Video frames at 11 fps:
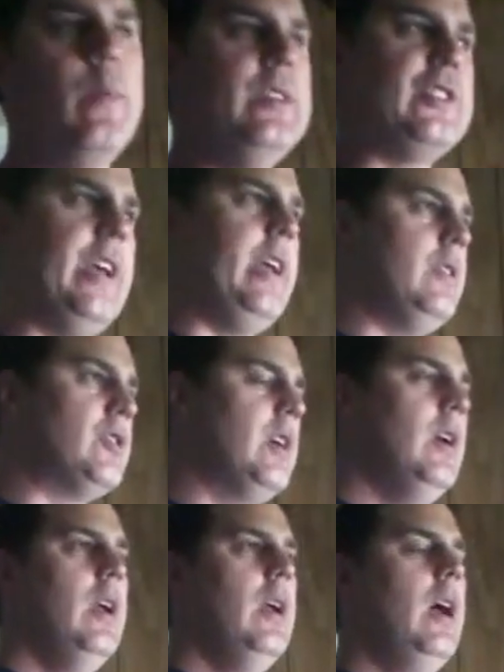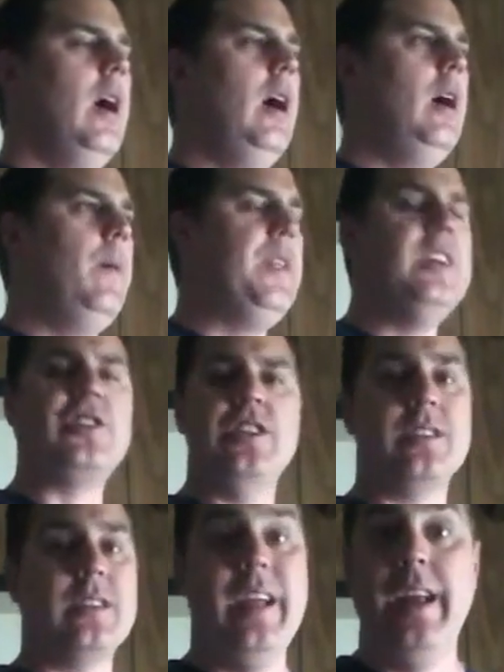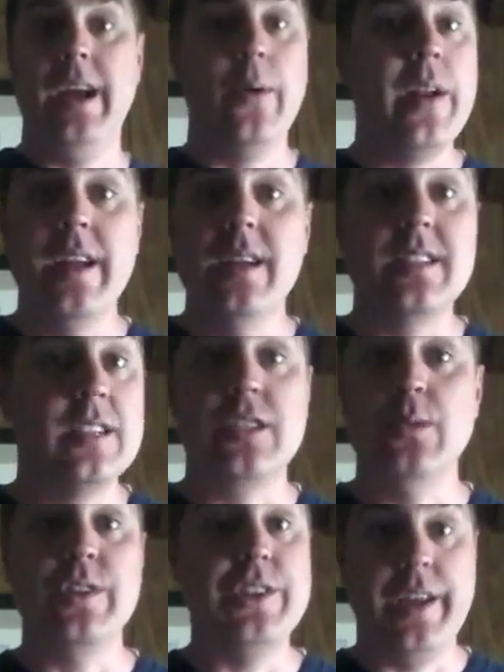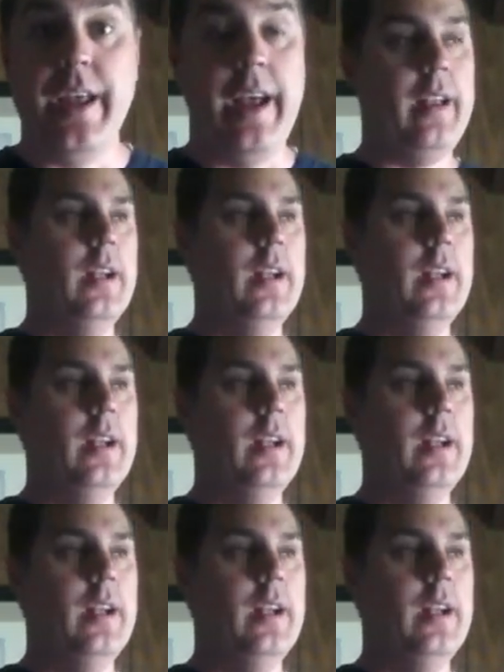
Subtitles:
change. It's just, here it is, and this is what you get.